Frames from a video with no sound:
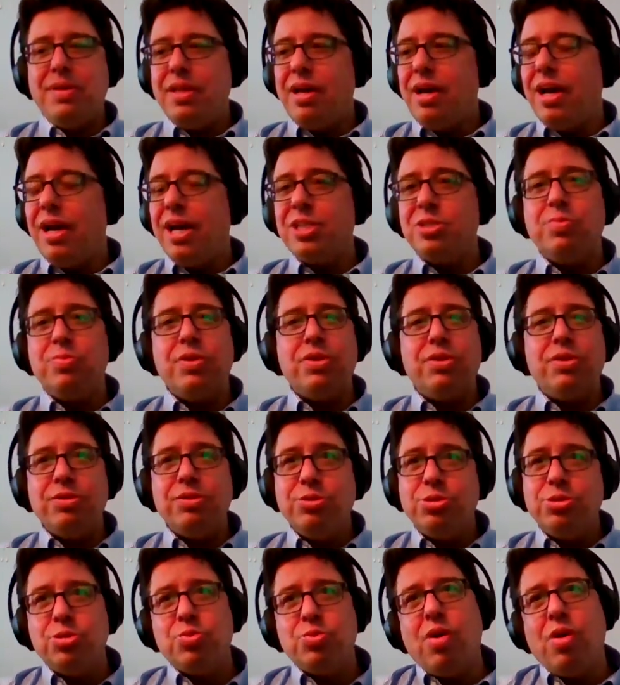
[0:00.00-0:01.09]
Maybe the
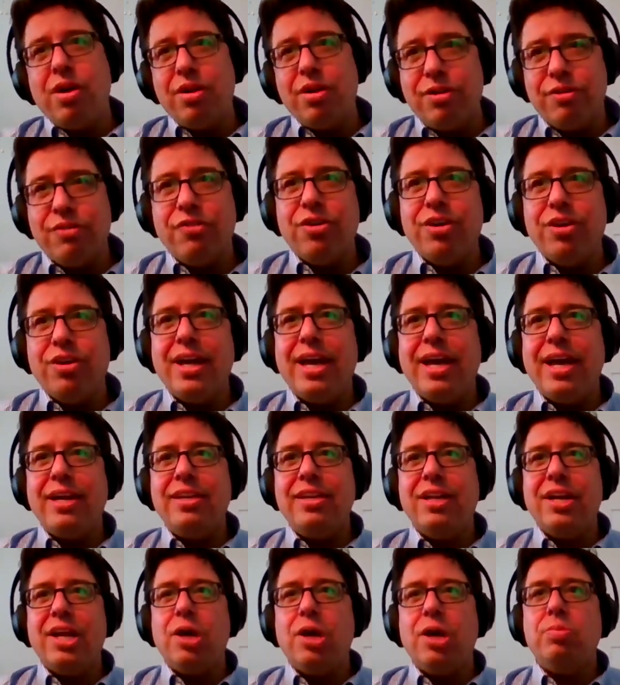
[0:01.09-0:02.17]
hospital loses water for a
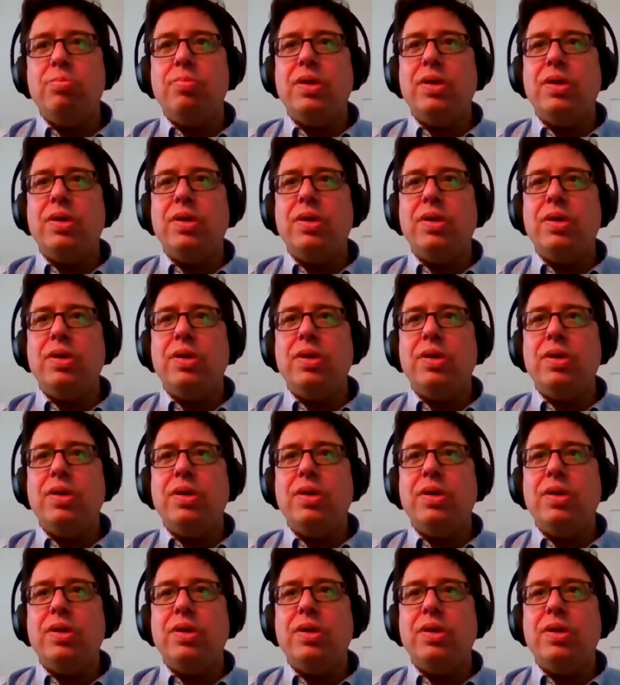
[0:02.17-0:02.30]
day,